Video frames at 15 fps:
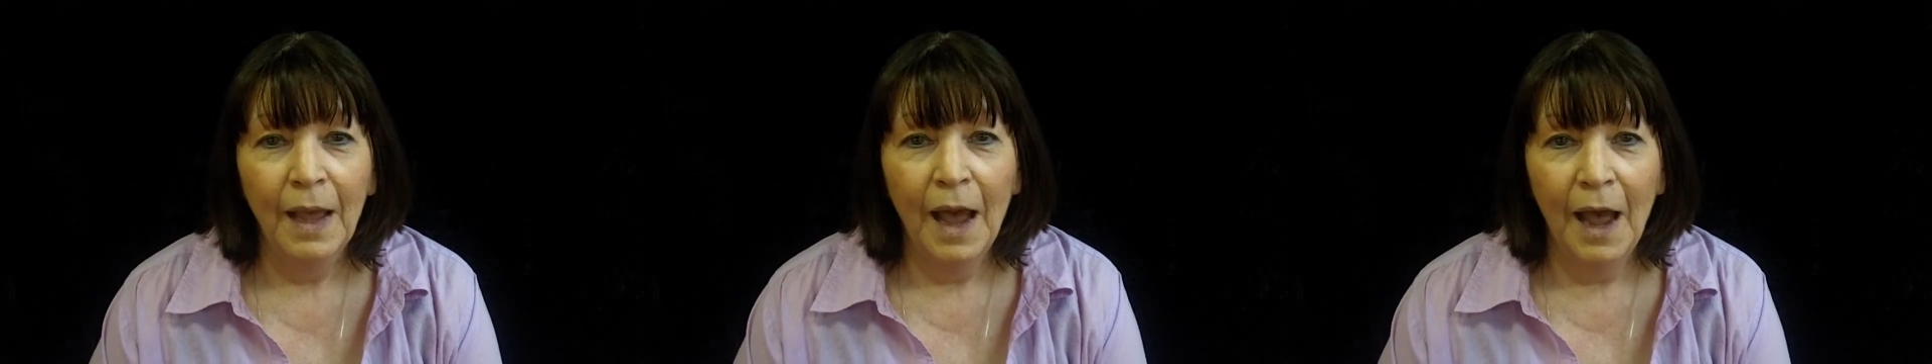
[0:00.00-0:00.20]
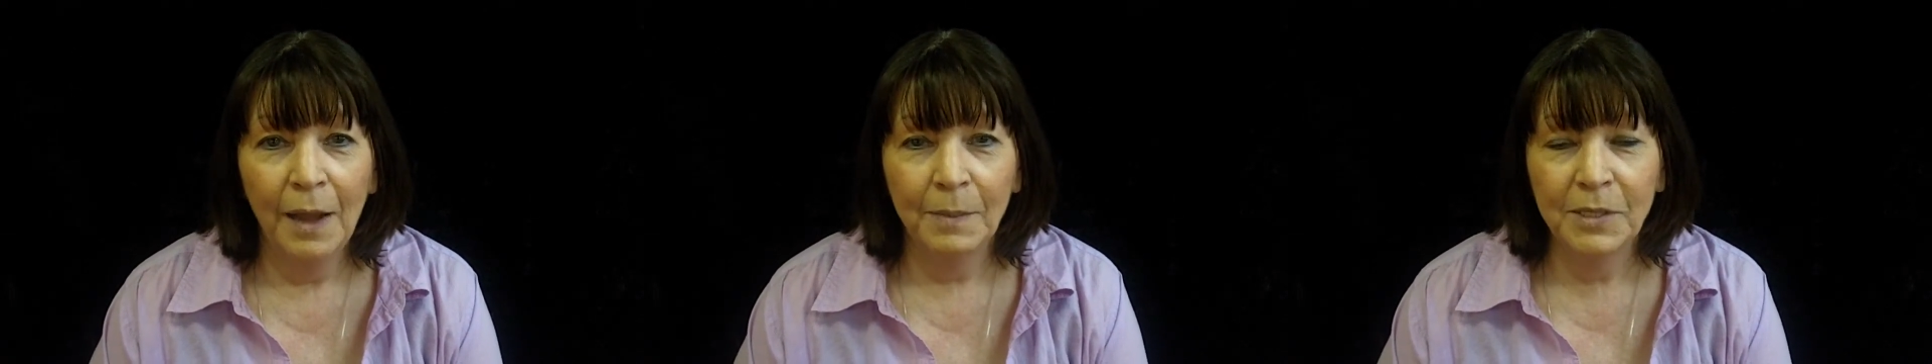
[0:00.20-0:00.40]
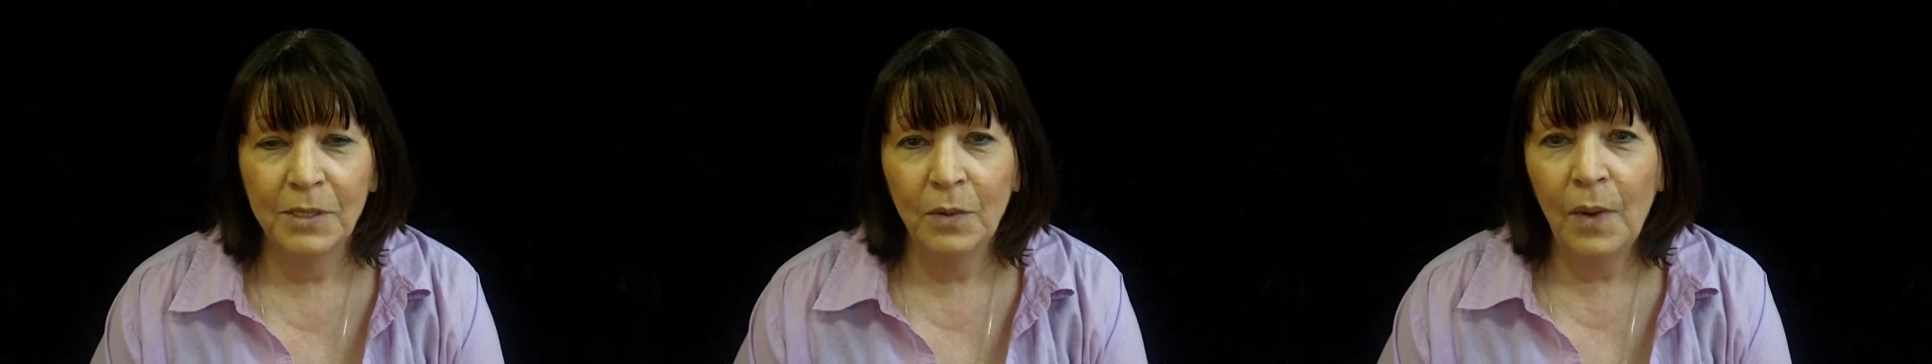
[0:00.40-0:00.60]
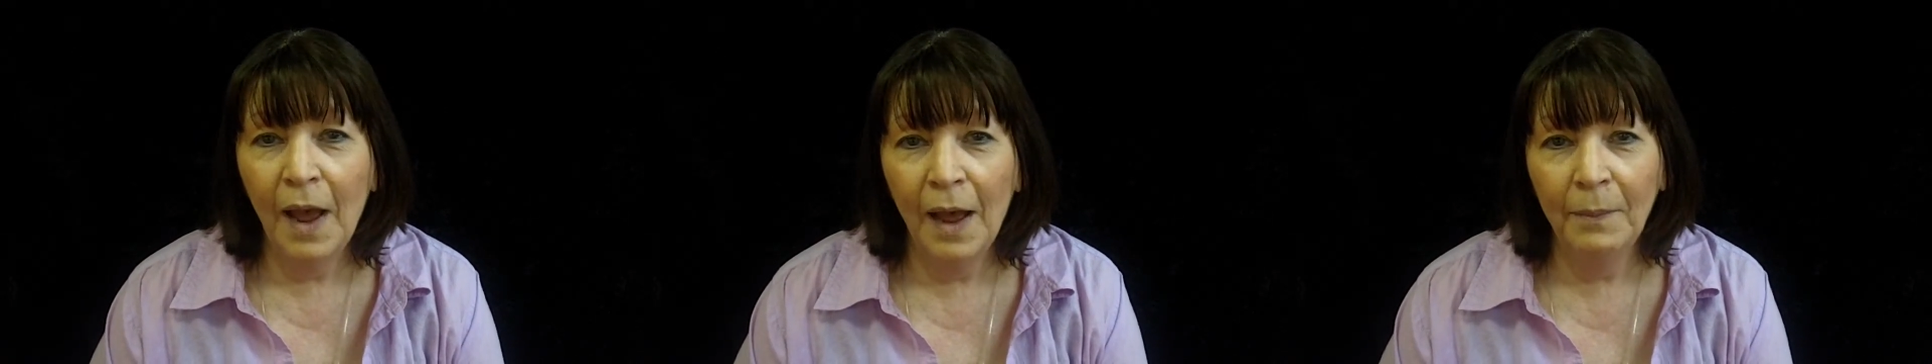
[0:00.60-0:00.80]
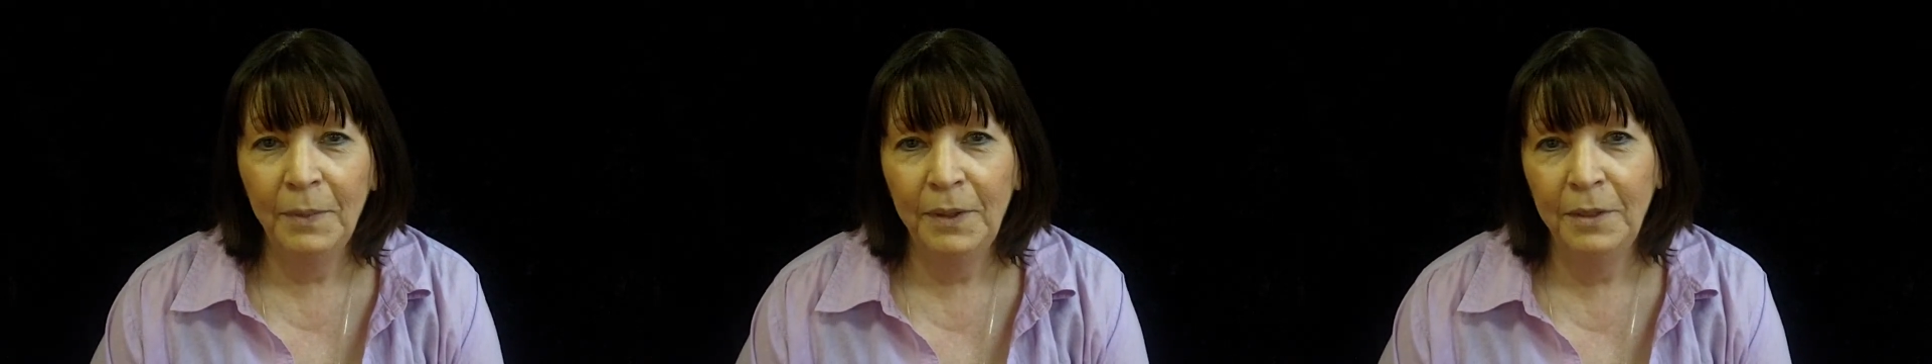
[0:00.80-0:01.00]
I'm so
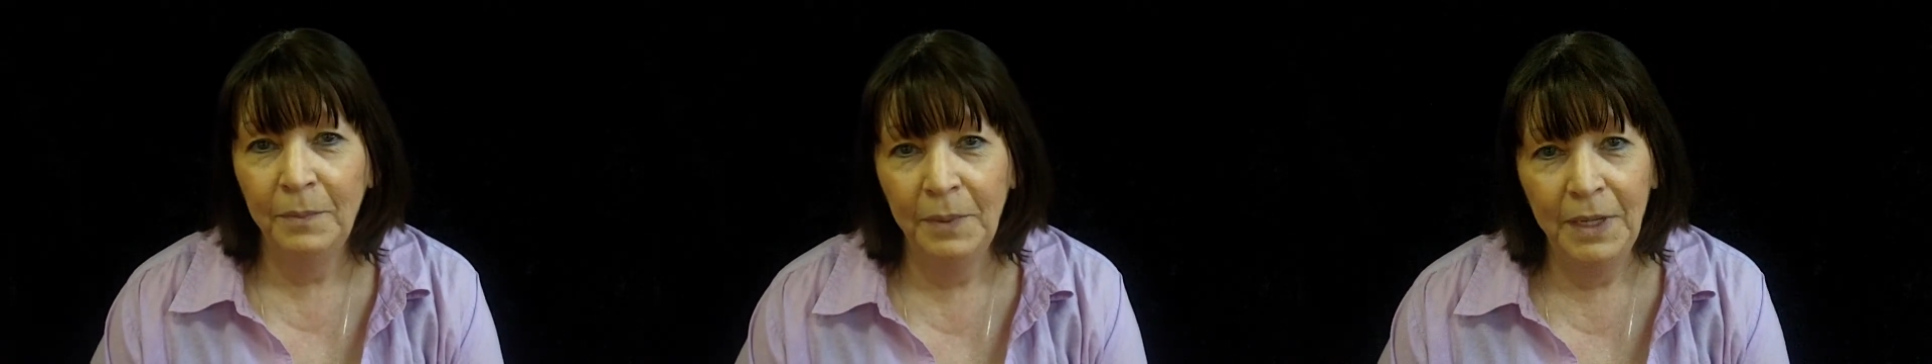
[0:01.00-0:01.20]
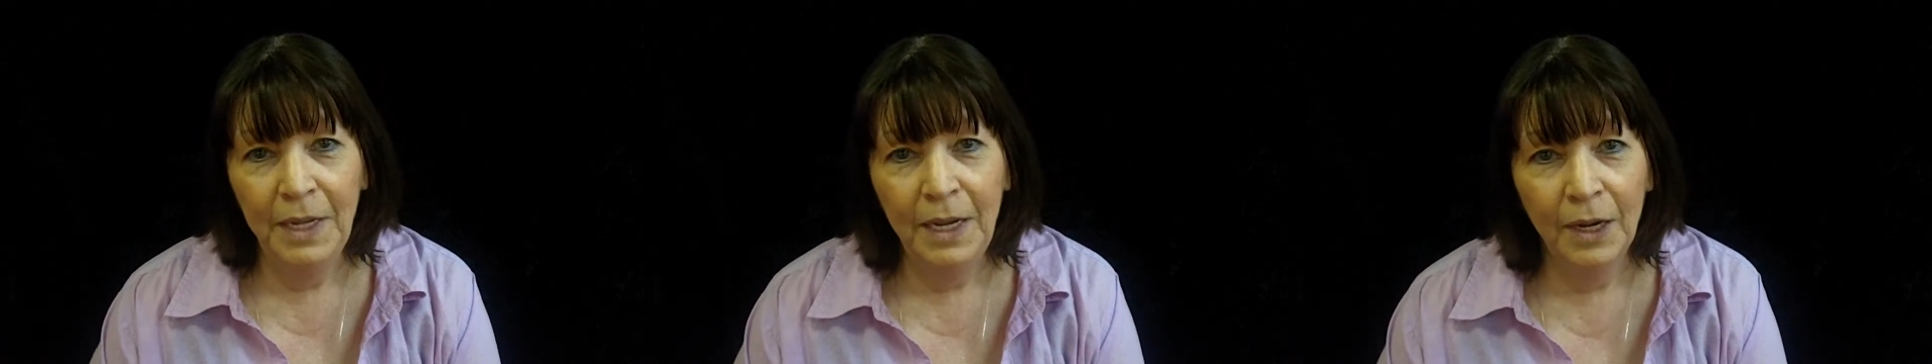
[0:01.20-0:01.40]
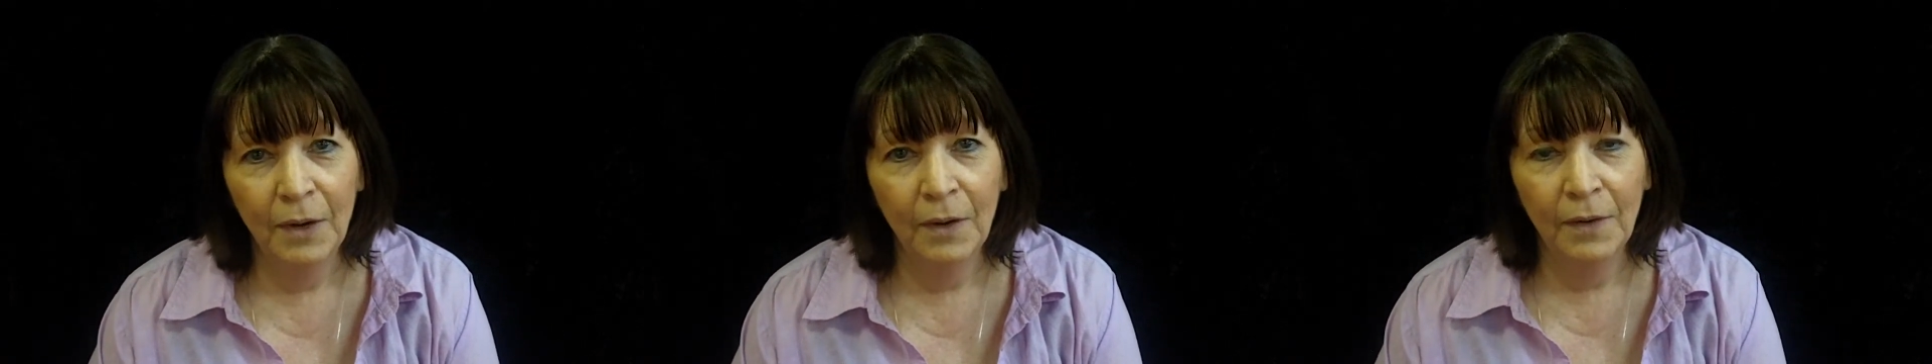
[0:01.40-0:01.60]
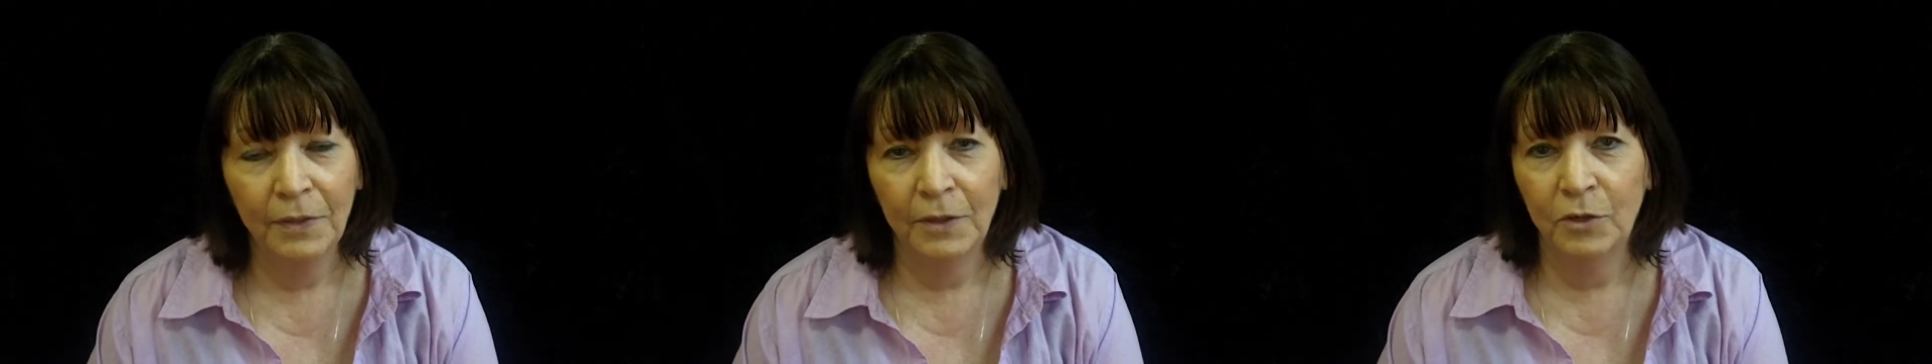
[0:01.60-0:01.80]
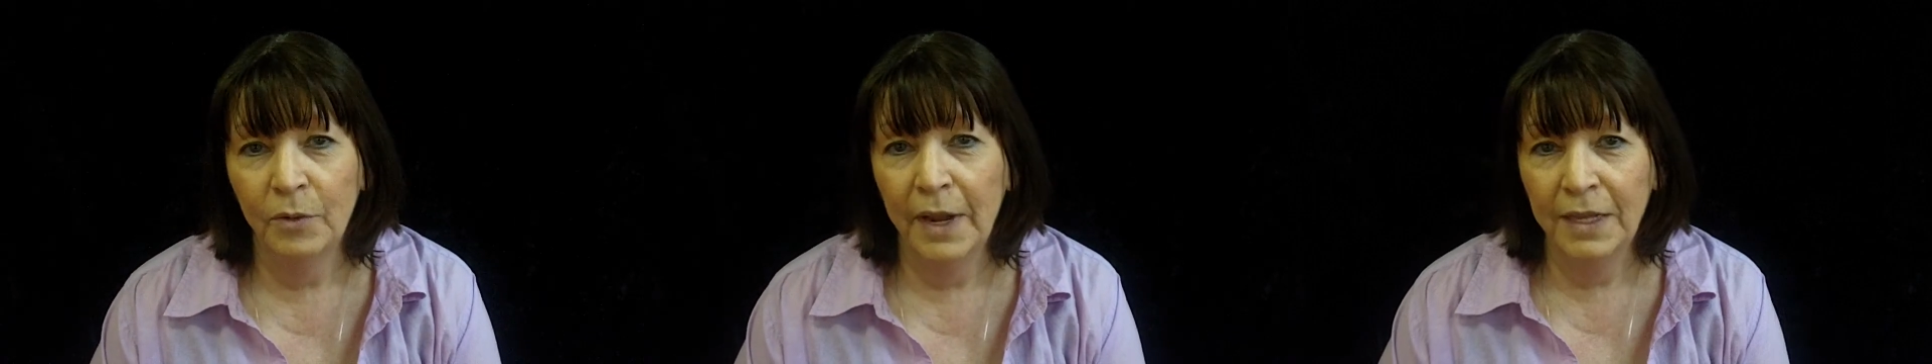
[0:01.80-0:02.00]
happy to be here at
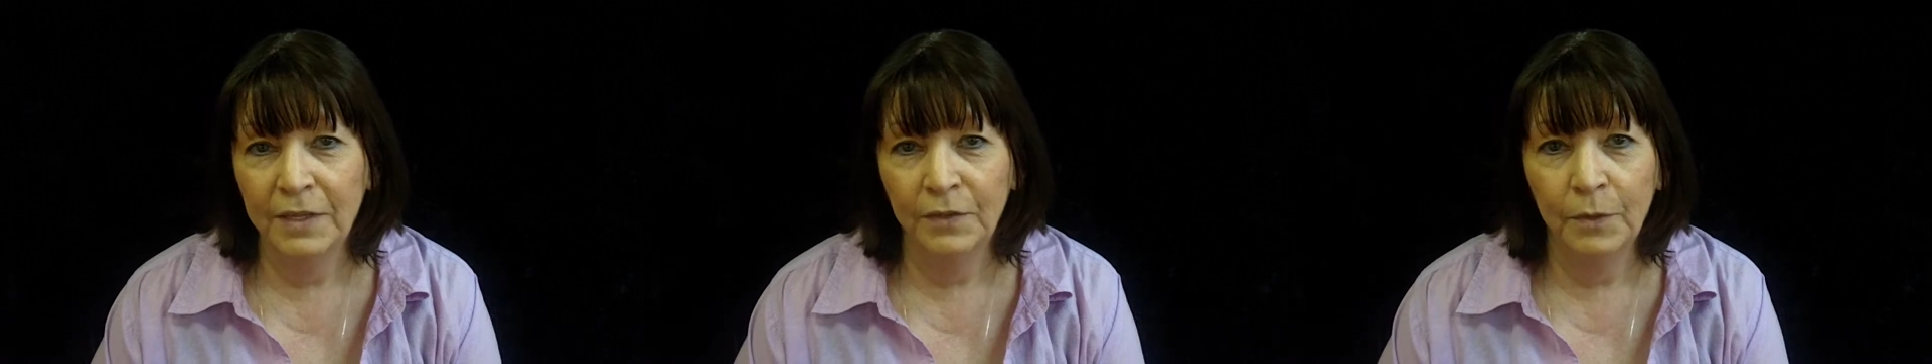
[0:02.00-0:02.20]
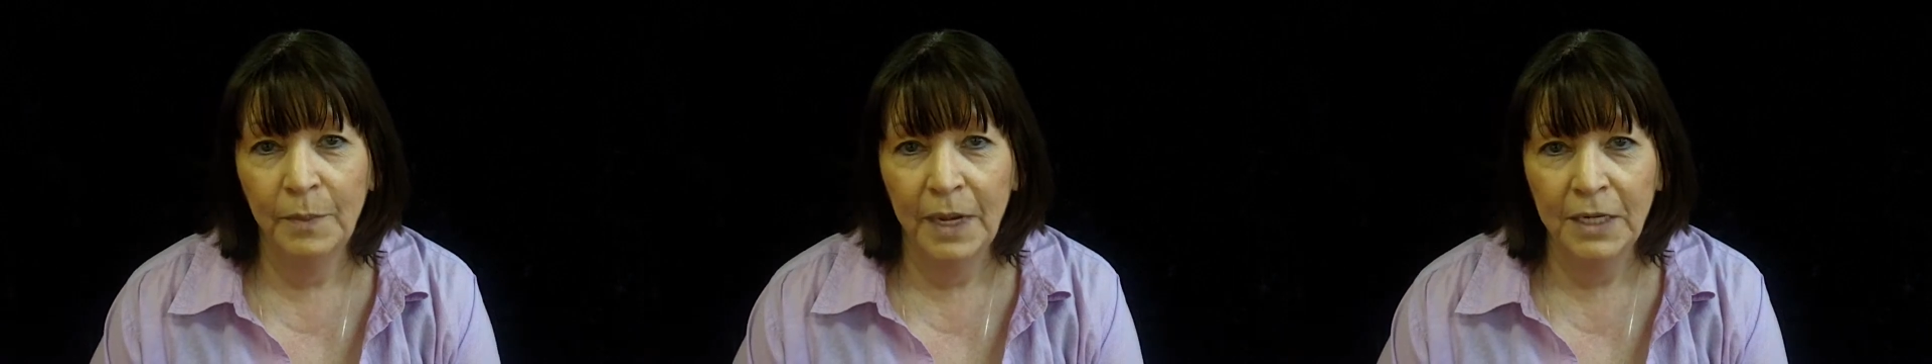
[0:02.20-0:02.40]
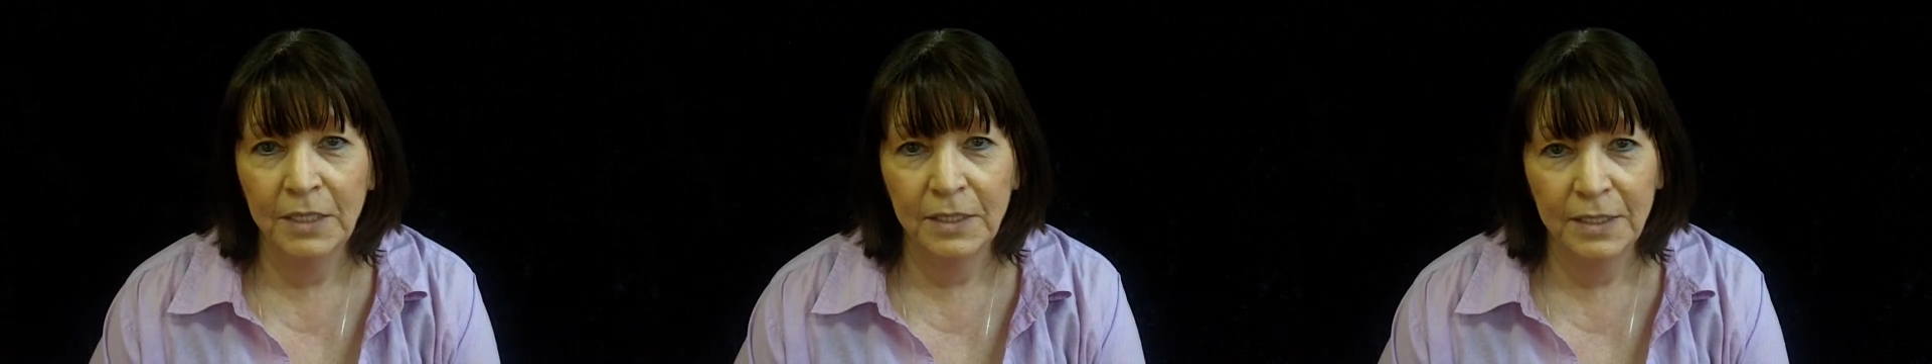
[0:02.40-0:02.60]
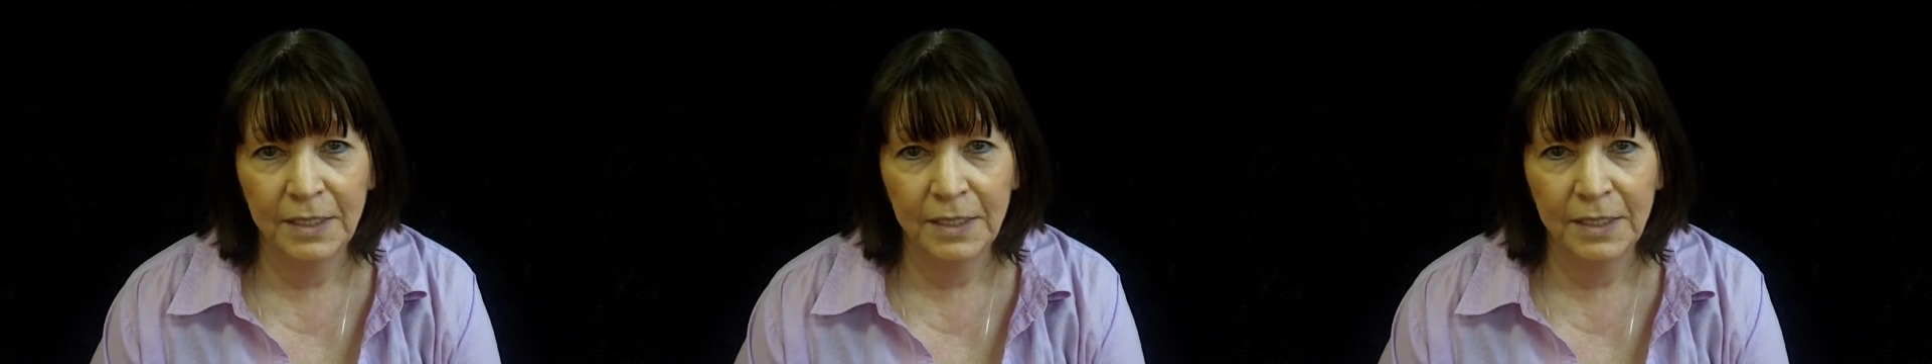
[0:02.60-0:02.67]
the Transformation